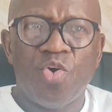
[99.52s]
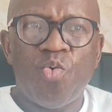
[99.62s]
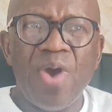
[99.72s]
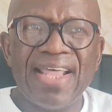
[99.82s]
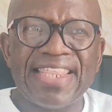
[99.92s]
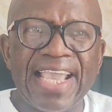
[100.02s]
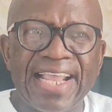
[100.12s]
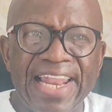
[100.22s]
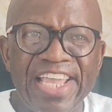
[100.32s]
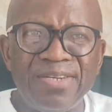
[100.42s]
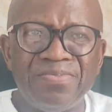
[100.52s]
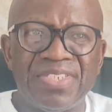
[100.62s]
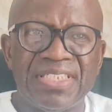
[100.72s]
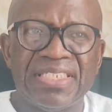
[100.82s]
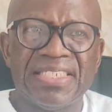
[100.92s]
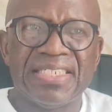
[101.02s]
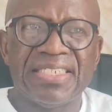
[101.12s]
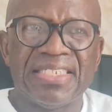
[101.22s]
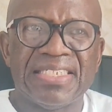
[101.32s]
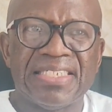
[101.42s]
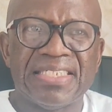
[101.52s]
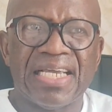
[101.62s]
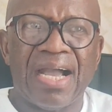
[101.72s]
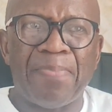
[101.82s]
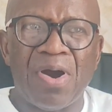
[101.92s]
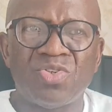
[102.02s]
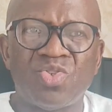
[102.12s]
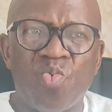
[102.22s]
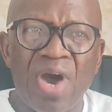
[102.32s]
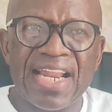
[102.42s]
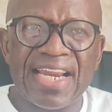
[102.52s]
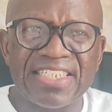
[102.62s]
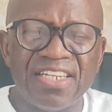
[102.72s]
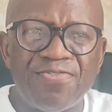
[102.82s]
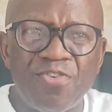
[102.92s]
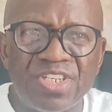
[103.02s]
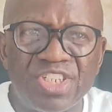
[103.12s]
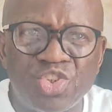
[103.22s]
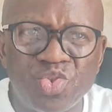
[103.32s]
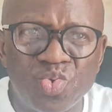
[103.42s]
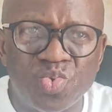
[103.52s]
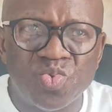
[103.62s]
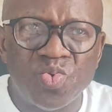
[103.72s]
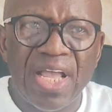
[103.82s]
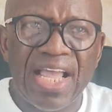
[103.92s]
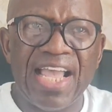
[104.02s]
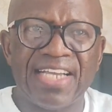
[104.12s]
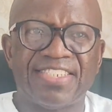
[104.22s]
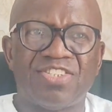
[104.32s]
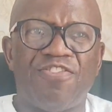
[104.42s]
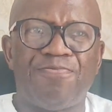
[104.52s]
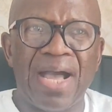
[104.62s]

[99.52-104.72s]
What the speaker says: where they claimed about 142 acts of